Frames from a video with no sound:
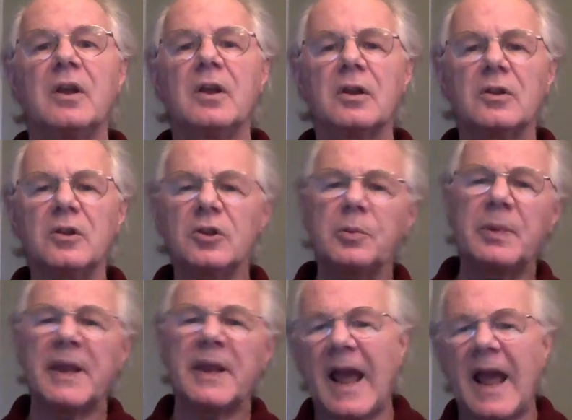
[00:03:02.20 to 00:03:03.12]
Look to
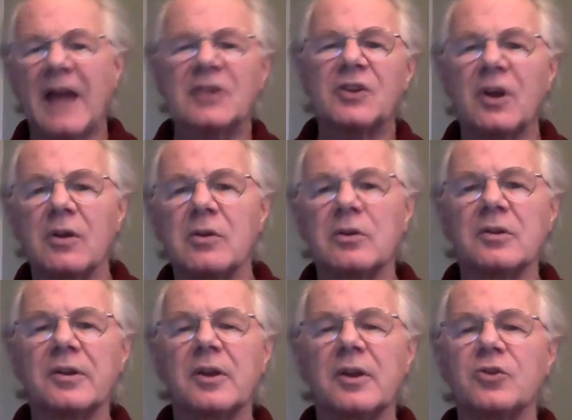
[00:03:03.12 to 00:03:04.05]
be agile
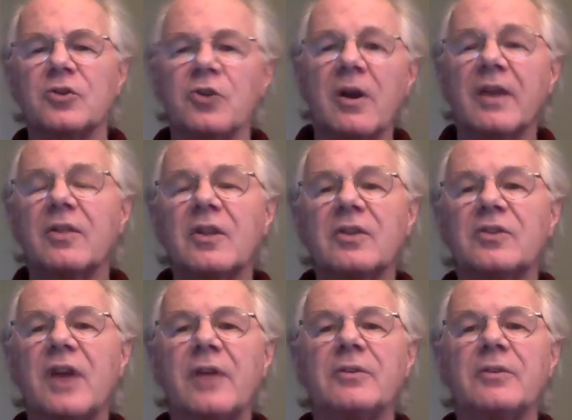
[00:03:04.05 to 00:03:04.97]
early on, trying things
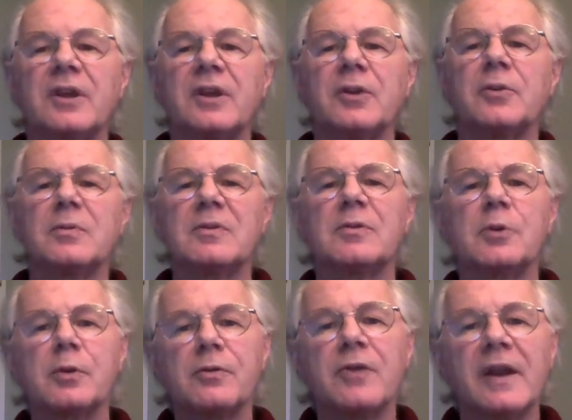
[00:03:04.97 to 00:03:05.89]
out and iteratively
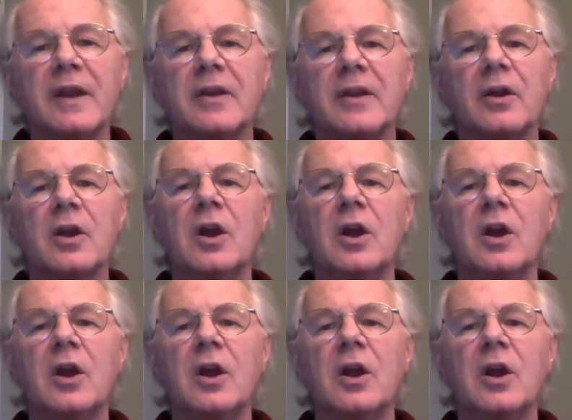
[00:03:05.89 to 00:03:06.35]
refining,